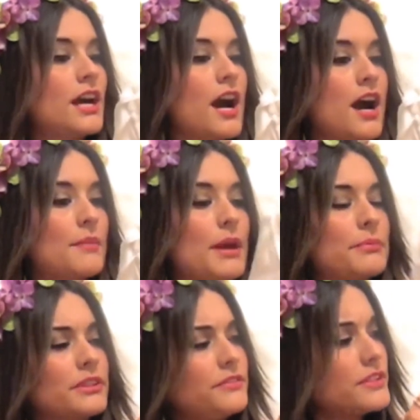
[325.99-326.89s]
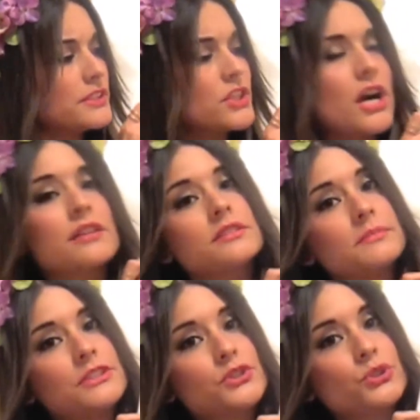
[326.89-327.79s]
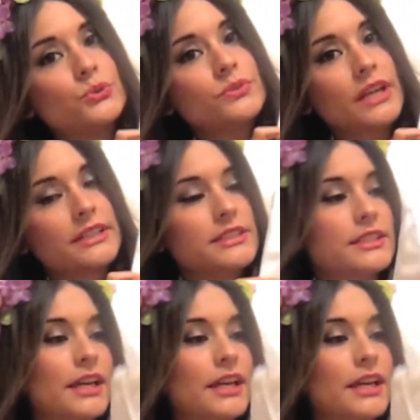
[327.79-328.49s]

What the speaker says: I believe this cost me $2.99,